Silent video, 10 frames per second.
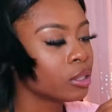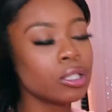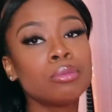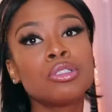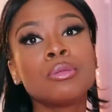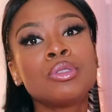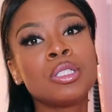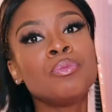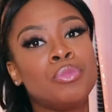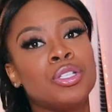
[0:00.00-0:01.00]
dip dip
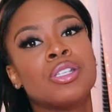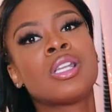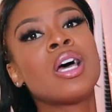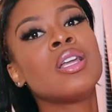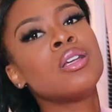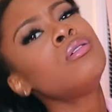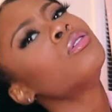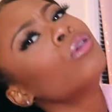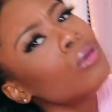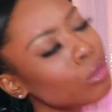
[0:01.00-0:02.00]
dip when you slide in
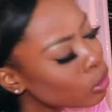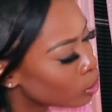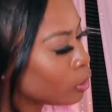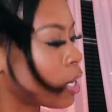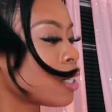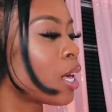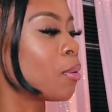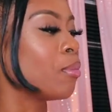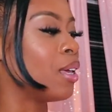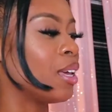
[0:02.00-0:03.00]
ooh that's like
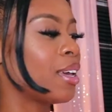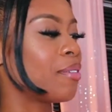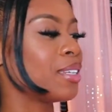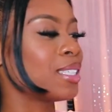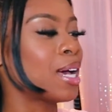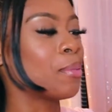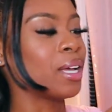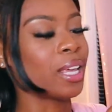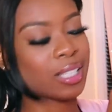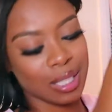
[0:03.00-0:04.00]
me every time i
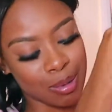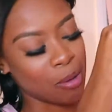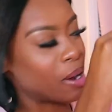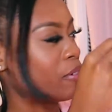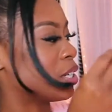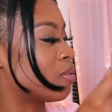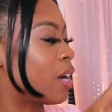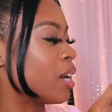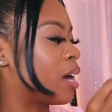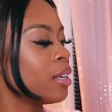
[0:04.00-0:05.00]
like smell my wrist
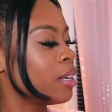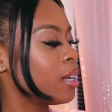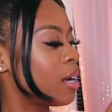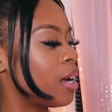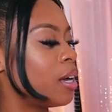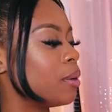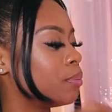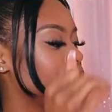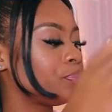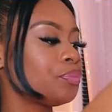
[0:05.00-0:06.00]
right now
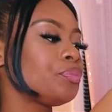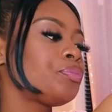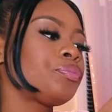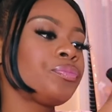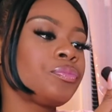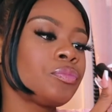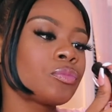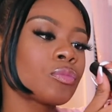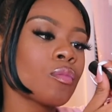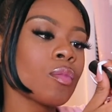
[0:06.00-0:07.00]
um
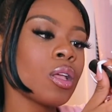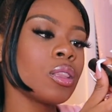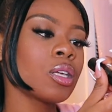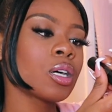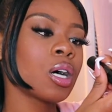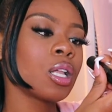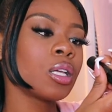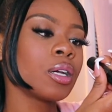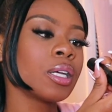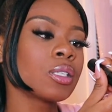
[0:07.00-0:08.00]
the color
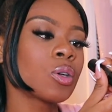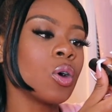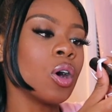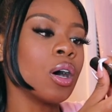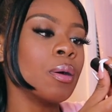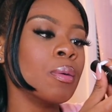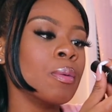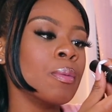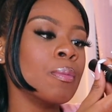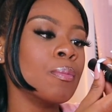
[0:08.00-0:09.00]
is called
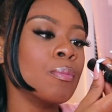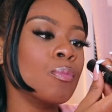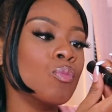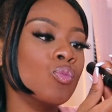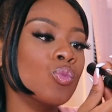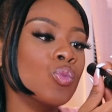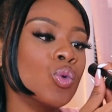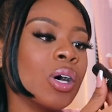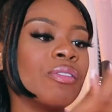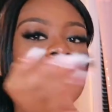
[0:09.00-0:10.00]

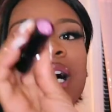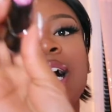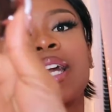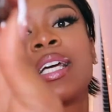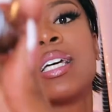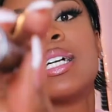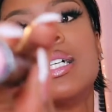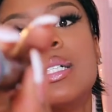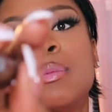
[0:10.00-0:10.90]
Mauve out of here.